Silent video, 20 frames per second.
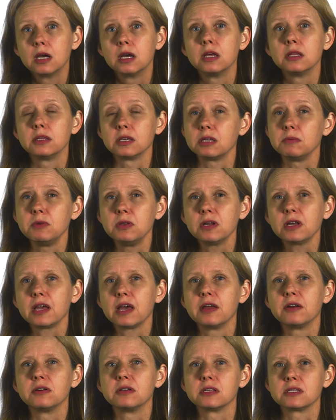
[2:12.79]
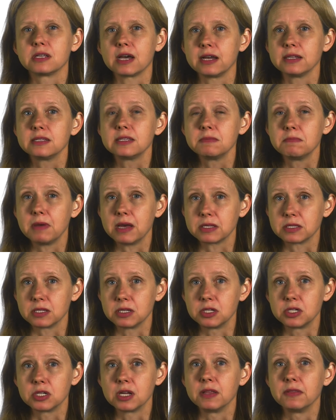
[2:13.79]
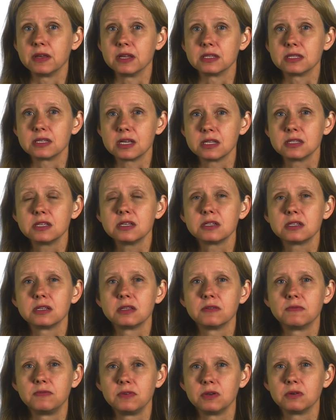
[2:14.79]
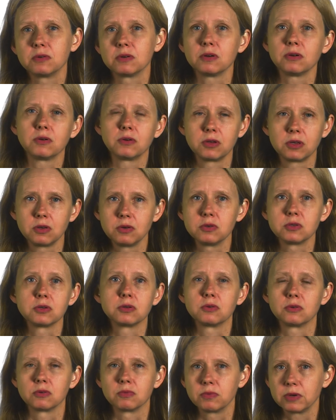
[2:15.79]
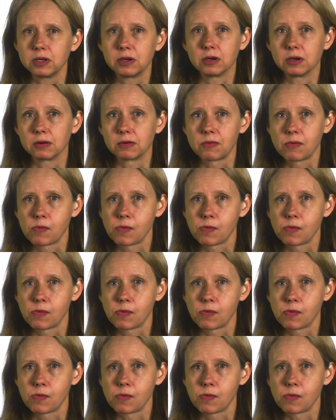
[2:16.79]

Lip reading: The communicator decides the message and then sends it to the viewer or user or reader.